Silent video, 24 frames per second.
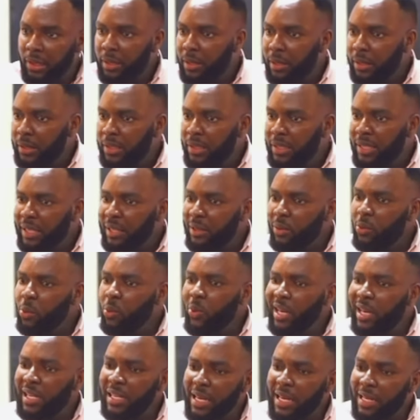the
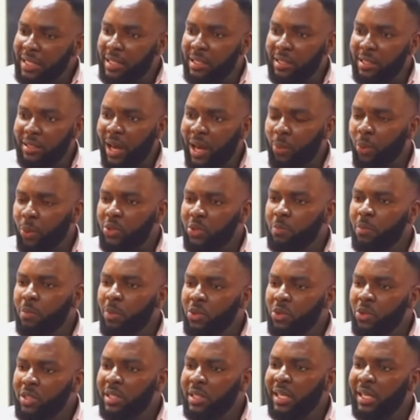weakness that was
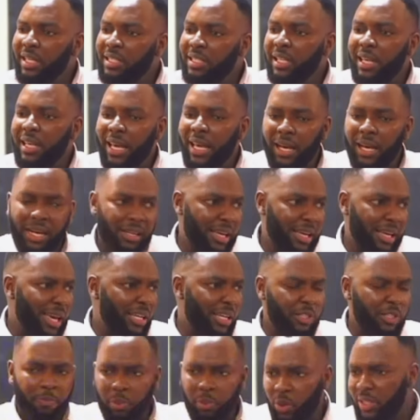most easily
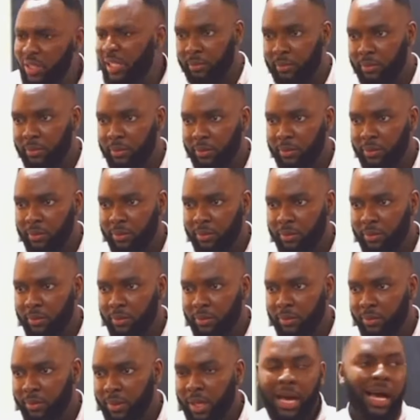exploited.
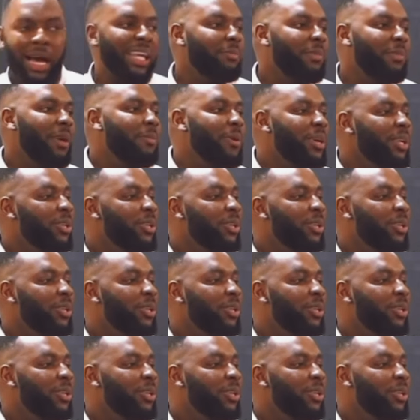And maybe in your